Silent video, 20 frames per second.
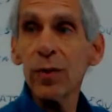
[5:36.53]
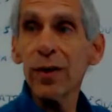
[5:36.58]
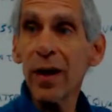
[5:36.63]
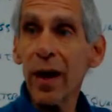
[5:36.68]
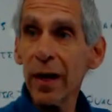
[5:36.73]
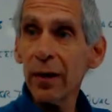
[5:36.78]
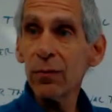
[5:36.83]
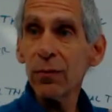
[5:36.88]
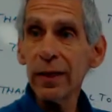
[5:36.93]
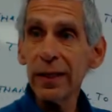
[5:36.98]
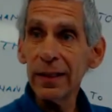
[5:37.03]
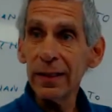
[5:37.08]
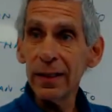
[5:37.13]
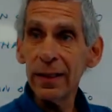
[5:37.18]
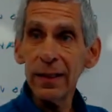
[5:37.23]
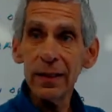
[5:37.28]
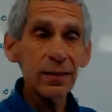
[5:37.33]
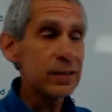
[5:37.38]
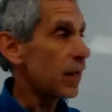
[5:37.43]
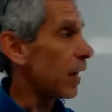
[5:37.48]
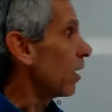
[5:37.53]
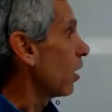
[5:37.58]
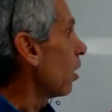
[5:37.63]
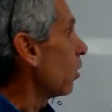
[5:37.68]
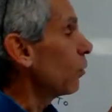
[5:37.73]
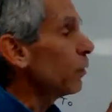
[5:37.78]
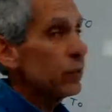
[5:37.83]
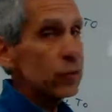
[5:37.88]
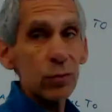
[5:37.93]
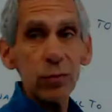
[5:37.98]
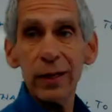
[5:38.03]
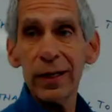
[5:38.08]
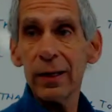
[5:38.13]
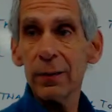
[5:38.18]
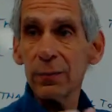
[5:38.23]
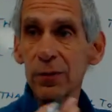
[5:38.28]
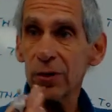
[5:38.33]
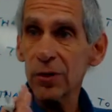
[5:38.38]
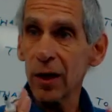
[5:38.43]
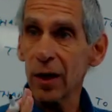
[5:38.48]
when I read these, I always
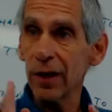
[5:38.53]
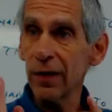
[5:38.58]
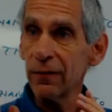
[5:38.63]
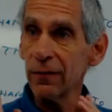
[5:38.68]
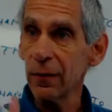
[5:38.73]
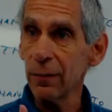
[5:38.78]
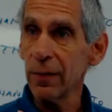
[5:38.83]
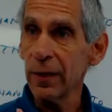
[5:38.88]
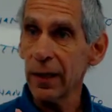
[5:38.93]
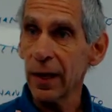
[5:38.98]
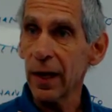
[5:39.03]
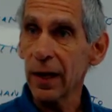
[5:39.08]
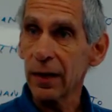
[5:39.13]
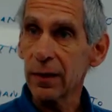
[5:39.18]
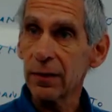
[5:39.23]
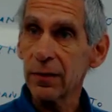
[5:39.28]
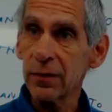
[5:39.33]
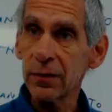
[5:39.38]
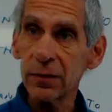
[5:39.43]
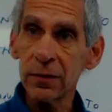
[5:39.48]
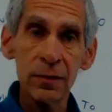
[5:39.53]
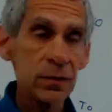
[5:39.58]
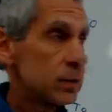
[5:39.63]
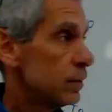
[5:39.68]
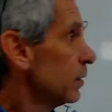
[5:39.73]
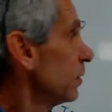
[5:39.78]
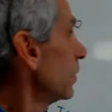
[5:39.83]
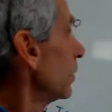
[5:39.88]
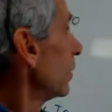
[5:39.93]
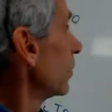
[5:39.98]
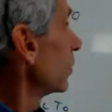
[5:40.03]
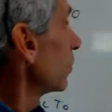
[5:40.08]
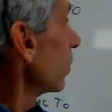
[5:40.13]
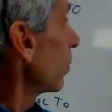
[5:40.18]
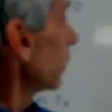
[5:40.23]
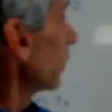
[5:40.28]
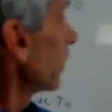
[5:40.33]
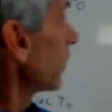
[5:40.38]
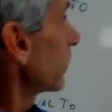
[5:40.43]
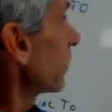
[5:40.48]
read them starting from the x.
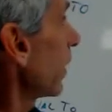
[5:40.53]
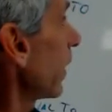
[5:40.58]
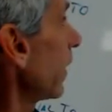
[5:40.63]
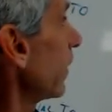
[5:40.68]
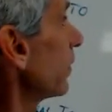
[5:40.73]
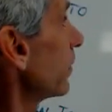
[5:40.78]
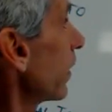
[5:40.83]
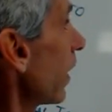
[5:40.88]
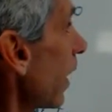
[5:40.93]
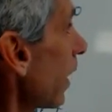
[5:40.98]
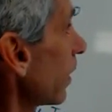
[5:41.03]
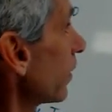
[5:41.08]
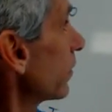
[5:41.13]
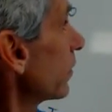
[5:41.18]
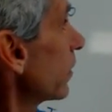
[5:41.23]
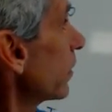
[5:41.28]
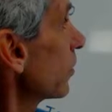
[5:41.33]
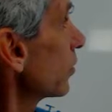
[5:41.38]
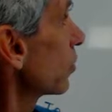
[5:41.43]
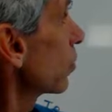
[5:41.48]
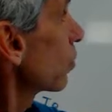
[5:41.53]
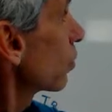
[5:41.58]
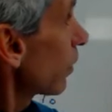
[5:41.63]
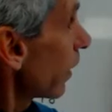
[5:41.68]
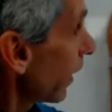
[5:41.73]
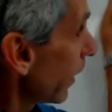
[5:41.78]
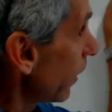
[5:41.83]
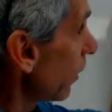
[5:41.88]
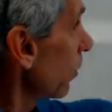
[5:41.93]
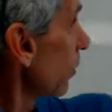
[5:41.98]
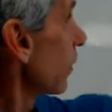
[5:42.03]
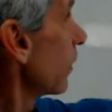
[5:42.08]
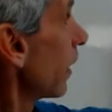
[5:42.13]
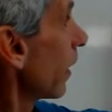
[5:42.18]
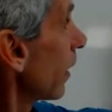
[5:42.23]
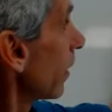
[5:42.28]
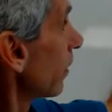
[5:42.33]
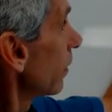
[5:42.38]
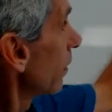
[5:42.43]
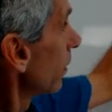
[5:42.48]
So in this case, x is greater
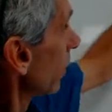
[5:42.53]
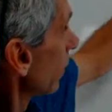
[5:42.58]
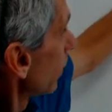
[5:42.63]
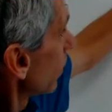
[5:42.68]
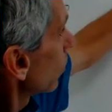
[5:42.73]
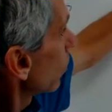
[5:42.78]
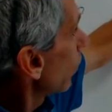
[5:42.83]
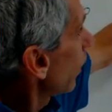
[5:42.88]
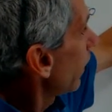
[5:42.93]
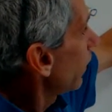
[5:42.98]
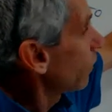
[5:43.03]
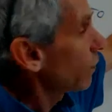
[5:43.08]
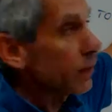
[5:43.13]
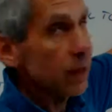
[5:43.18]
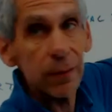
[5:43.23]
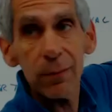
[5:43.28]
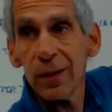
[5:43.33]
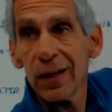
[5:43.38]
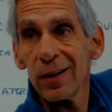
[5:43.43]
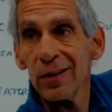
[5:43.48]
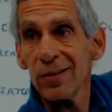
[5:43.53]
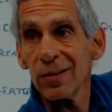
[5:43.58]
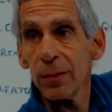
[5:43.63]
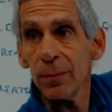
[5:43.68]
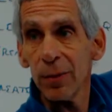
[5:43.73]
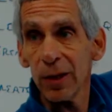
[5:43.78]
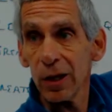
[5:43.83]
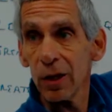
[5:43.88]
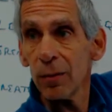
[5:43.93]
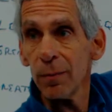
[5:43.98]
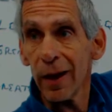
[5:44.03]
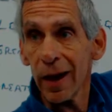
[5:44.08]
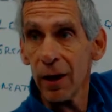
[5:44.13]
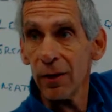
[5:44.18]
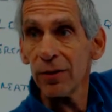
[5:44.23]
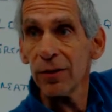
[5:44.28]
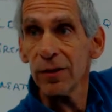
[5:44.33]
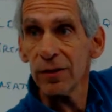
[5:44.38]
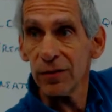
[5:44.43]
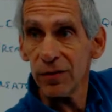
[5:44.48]
than because the bigger
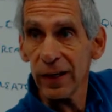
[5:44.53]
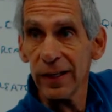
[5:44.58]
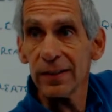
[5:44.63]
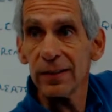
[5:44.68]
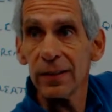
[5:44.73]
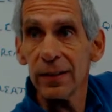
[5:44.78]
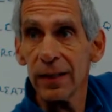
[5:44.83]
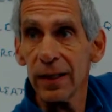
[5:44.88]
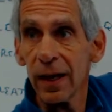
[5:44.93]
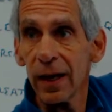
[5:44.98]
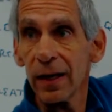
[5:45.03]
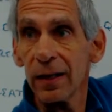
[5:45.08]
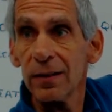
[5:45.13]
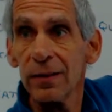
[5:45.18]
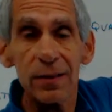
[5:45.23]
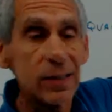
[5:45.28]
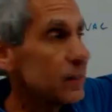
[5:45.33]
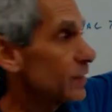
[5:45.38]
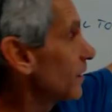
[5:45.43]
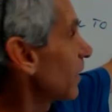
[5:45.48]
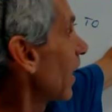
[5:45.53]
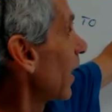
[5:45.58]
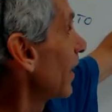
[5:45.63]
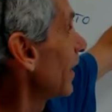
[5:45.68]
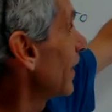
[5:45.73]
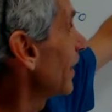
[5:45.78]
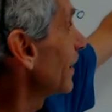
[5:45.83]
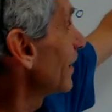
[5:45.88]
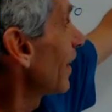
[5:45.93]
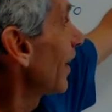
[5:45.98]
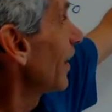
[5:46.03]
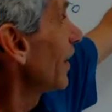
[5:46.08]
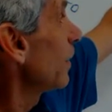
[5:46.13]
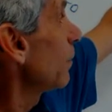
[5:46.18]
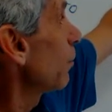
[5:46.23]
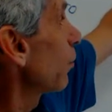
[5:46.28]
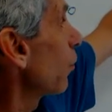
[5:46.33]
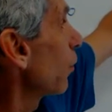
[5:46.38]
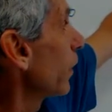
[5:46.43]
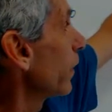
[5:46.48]
mouth is facing the x. The tiny,
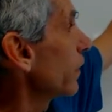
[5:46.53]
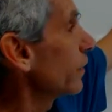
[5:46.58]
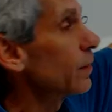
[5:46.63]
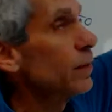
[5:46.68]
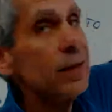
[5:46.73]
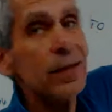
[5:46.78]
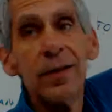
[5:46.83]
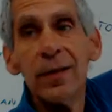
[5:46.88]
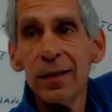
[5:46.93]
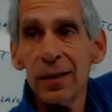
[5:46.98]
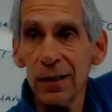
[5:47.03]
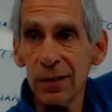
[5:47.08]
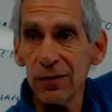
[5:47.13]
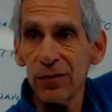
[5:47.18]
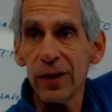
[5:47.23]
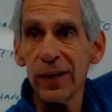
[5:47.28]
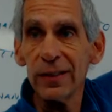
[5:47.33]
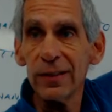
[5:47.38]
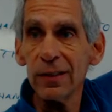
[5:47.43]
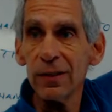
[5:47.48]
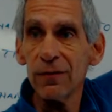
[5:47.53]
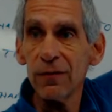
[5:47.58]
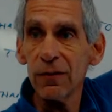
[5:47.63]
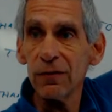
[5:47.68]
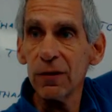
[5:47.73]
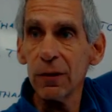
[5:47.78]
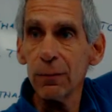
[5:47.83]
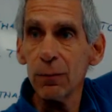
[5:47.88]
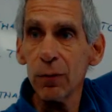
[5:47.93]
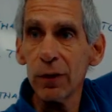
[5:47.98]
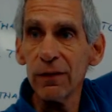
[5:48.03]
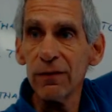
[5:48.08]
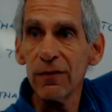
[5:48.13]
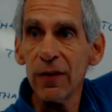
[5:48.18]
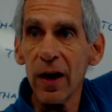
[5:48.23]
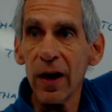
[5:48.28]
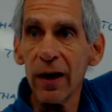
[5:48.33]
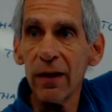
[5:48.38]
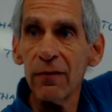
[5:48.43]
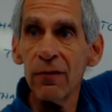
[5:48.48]
tiny point is facing the
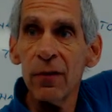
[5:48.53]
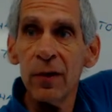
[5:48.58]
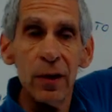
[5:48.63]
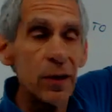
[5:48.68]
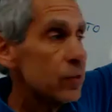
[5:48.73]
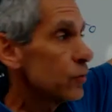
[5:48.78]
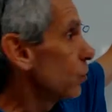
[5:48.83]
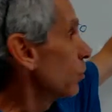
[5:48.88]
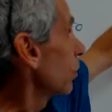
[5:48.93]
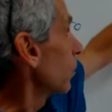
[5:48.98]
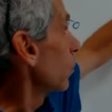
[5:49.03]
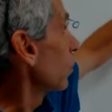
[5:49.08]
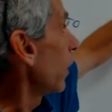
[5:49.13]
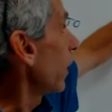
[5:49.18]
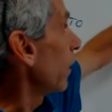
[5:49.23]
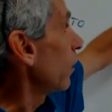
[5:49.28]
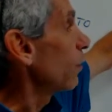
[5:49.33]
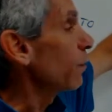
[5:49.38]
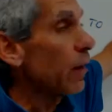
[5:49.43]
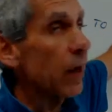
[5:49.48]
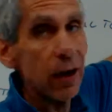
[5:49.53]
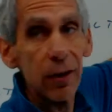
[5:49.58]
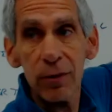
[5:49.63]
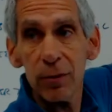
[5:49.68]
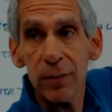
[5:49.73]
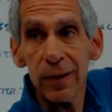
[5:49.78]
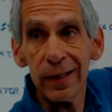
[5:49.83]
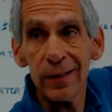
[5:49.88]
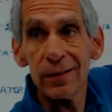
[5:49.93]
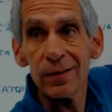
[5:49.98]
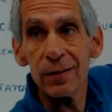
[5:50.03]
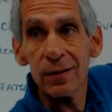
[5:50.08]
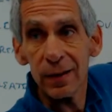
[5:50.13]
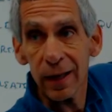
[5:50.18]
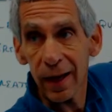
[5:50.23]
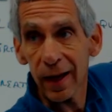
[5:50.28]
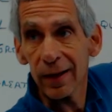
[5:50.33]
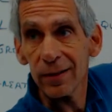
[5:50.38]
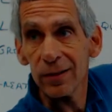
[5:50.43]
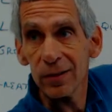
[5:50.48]
15.5. So the greater mouth means
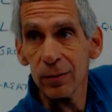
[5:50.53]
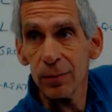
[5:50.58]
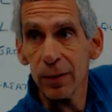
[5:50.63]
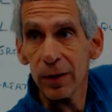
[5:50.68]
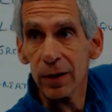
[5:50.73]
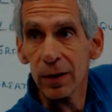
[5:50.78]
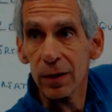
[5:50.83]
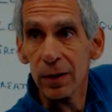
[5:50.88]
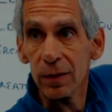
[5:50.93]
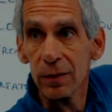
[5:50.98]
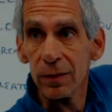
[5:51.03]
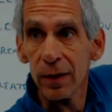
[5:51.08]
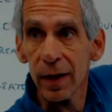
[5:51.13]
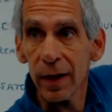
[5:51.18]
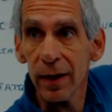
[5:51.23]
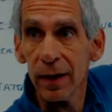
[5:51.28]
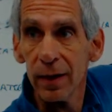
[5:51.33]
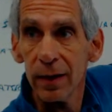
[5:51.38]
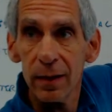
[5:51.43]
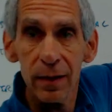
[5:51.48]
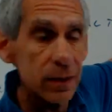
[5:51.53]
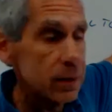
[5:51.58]
the x is bigger, right?